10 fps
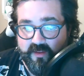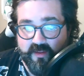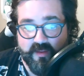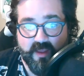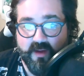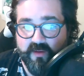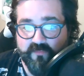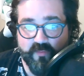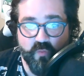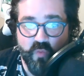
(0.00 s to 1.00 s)
I don't
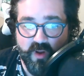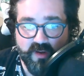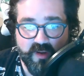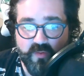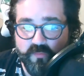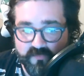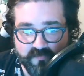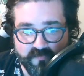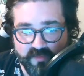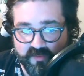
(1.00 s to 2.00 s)
even one
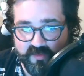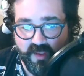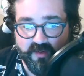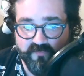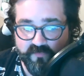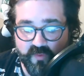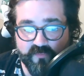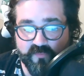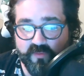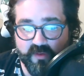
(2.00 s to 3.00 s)
note. I don't even know
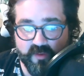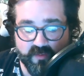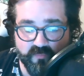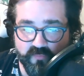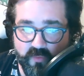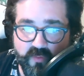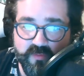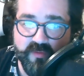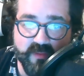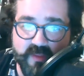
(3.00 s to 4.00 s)
if it
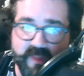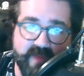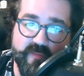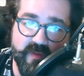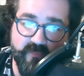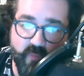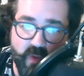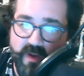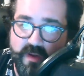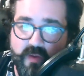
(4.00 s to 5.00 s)
rose to the level of
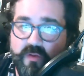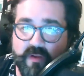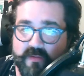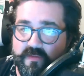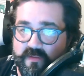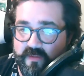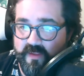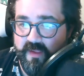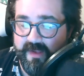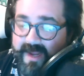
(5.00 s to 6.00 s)
one noteness.
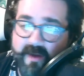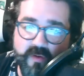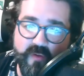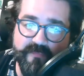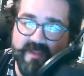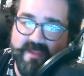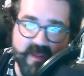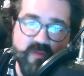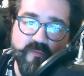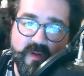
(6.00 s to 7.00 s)
And I don't know if that's
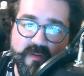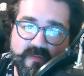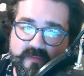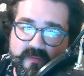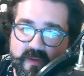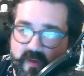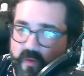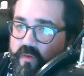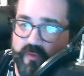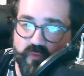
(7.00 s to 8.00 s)
his fault
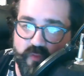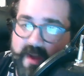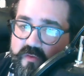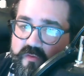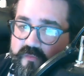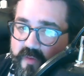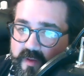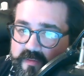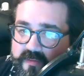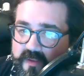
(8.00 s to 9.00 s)
or the director's
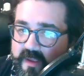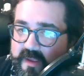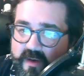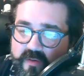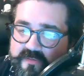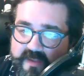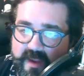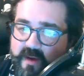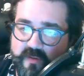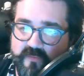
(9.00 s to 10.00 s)
fault. You know, because the
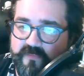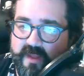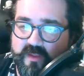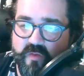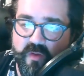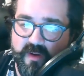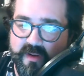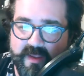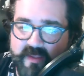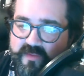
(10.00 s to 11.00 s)
character Flash Gordon
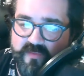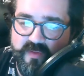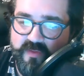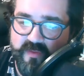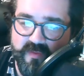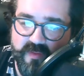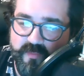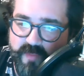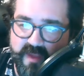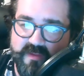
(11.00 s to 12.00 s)
is just this
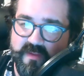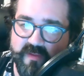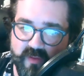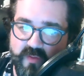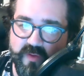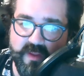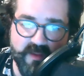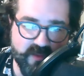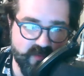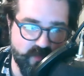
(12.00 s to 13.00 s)
basic dude.
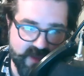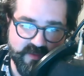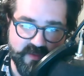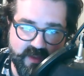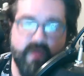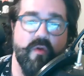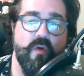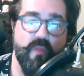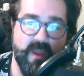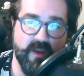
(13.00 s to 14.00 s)
He is basic hero
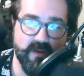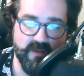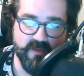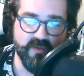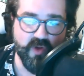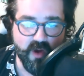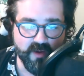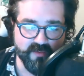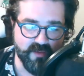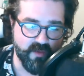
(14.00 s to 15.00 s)
man. He's an
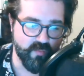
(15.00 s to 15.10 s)
archetype.